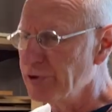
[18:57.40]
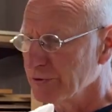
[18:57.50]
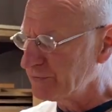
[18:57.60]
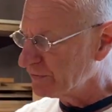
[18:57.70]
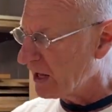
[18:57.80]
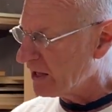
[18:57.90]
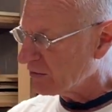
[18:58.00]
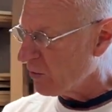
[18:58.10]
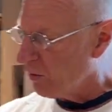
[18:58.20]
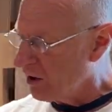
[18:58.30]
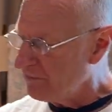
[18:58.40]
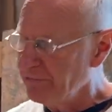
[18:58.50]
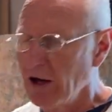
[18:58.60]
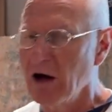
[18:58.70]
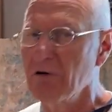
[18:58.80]
your stock off
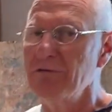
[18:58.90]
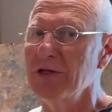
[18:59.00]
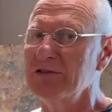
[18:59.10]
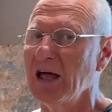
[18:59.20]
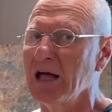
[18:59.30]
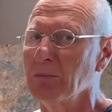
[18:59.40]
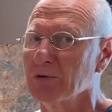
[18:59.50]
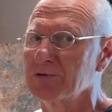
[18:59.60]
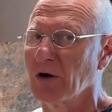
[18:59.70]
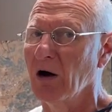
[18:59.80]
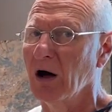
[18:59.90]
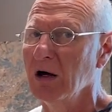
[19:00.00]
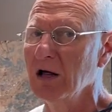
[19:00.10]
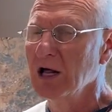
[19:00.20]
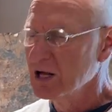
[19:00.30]
of the table saw
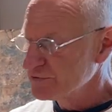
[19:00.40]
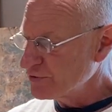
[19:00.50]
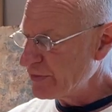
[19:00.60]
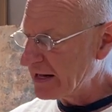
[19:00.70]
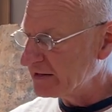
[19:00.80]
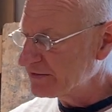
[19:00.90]
so that it